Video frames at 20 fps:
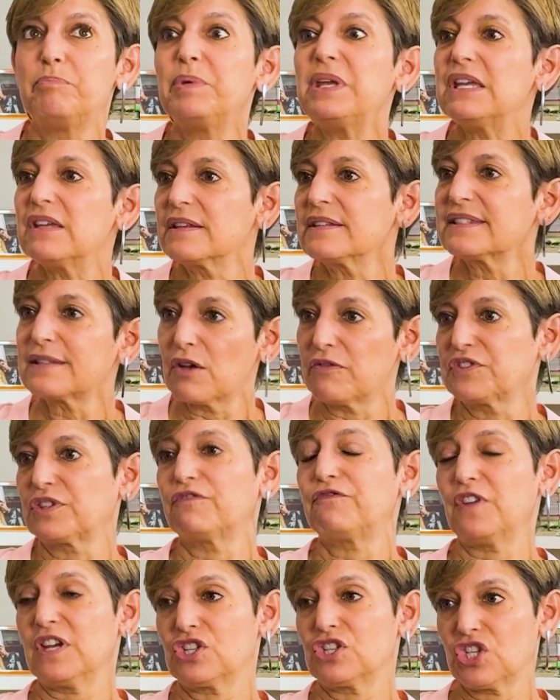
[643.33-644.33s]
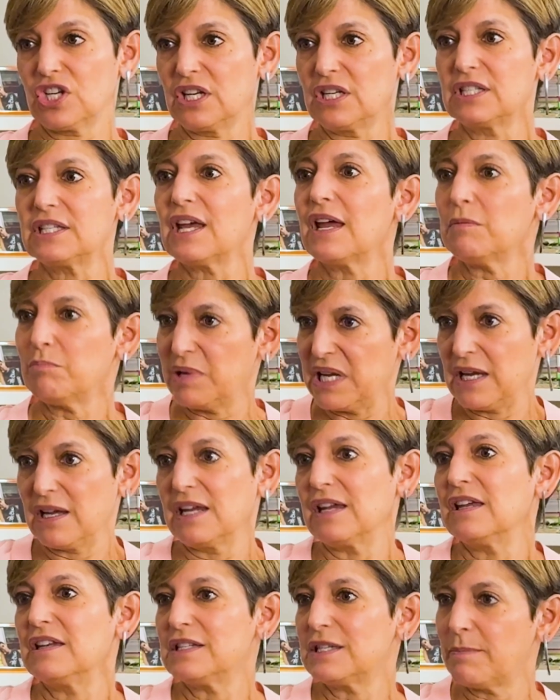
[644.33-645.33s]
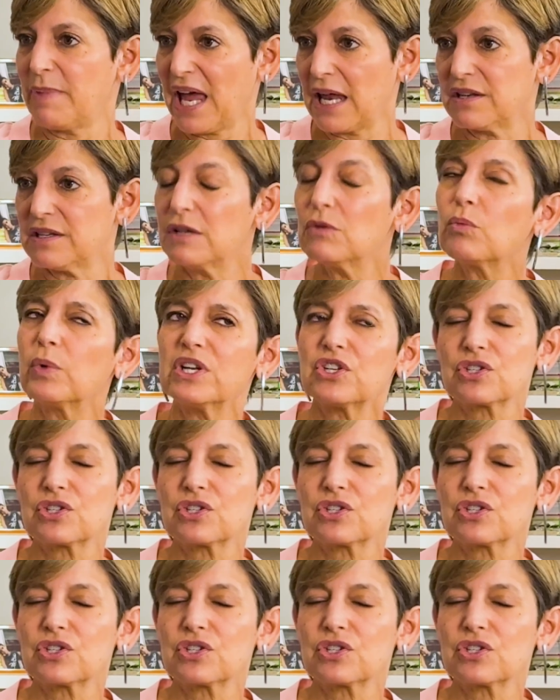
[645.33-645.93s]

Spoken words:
being self-sufficient and being independent,